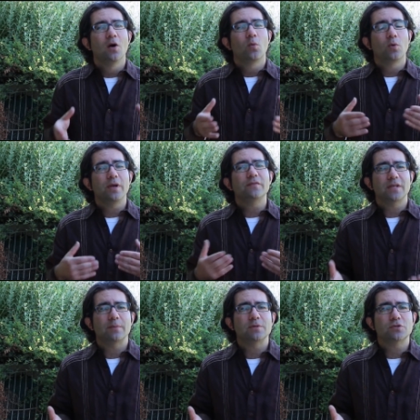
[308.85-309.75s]
What we have
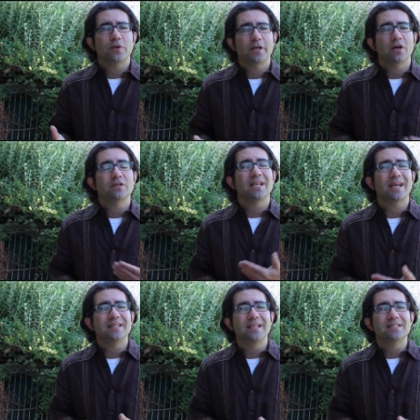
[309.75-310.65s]
demonstrated are
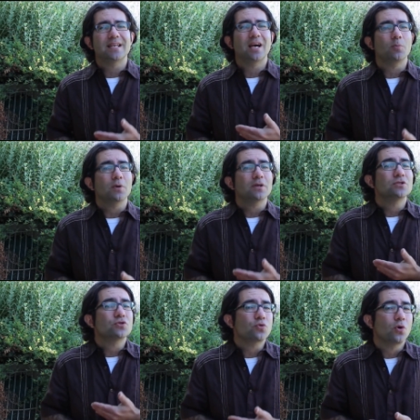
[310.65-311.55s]
techniques to help
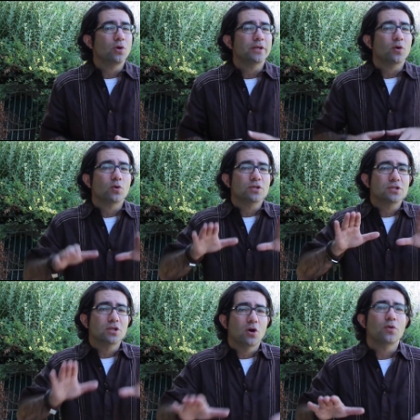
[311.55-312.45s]
control it or
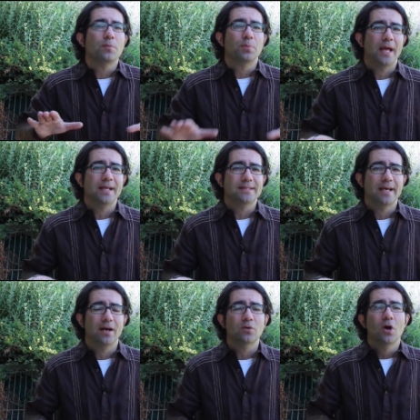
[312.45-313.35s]
slow the plant
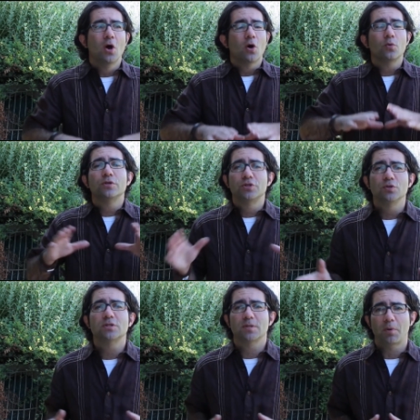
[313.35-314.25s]
down or
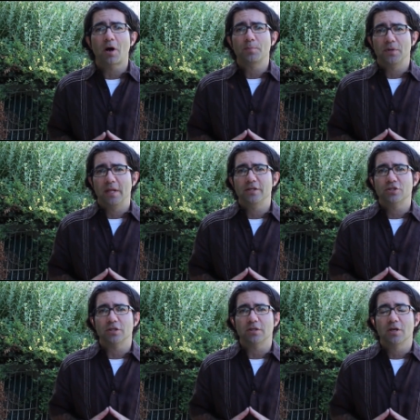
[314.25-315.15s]
reduce the
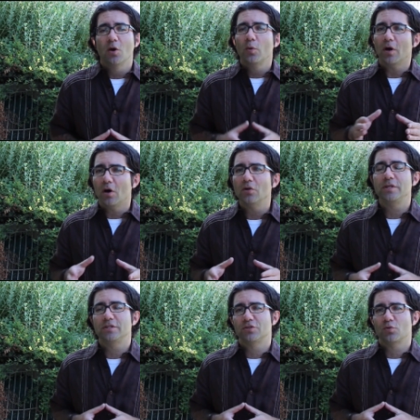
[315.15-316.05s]
population. We all
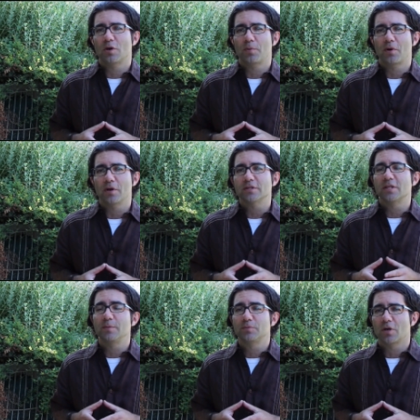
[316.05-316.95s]
need to do our part to
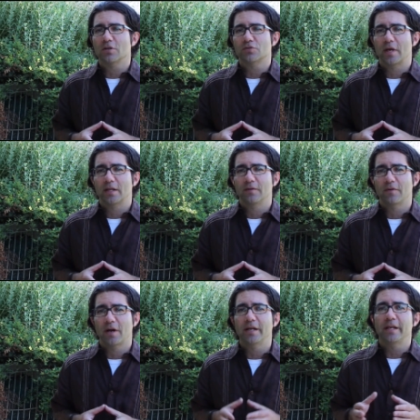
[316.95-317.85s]
keep dog strangling
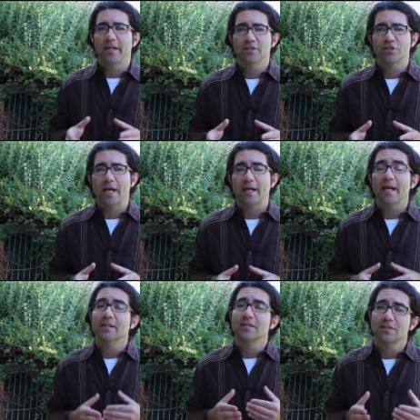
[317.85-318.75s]
vine in check
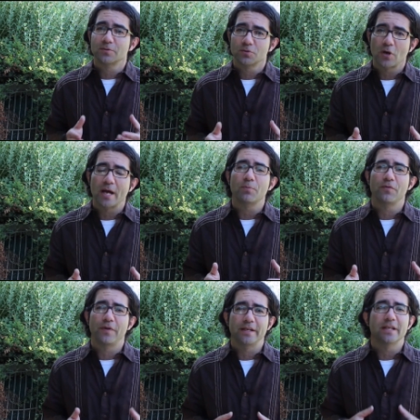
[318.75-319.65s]
and to try and
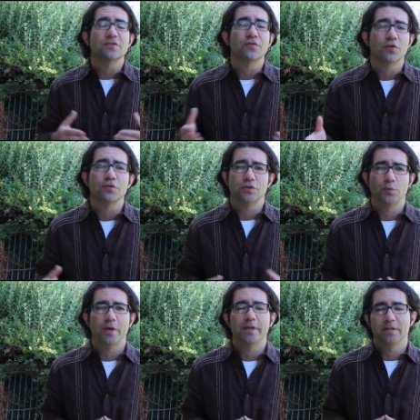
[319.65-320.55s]
prevent its further
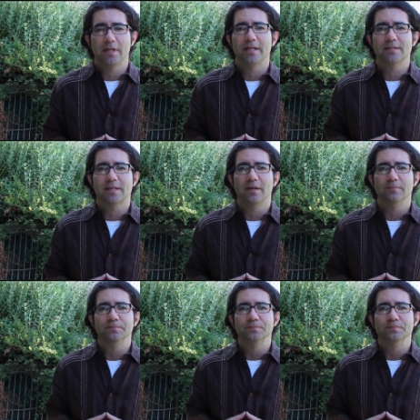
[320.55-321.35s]
spread in the landscape.